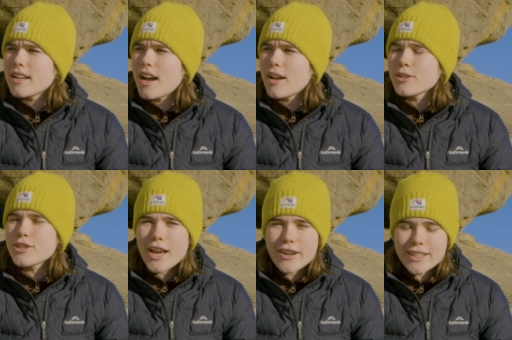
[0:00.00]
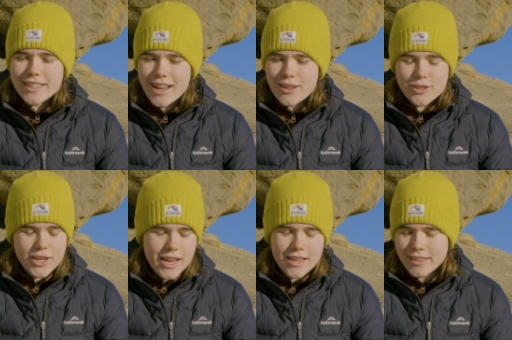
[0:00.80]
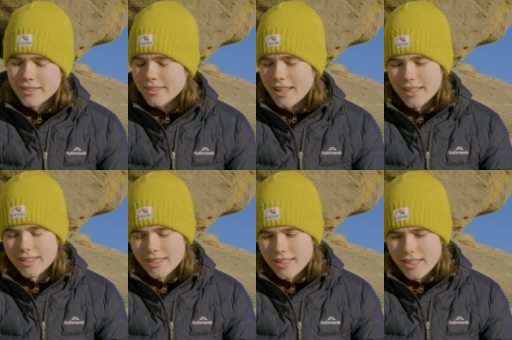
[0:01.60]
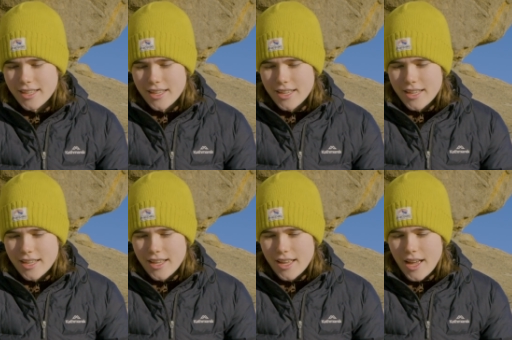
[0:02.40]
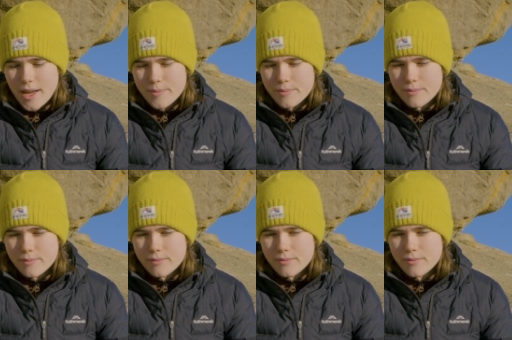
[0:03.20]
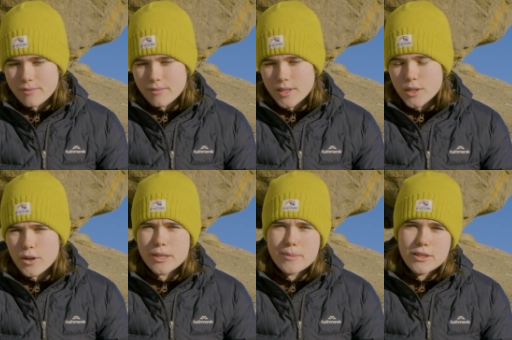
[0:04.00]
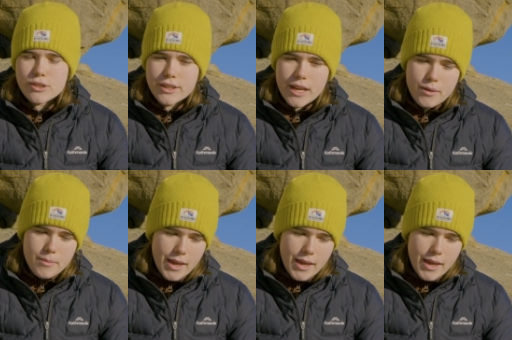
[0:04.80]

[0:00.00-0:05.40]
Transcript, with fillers: I'll share it, I'll share like um, the documentary that we're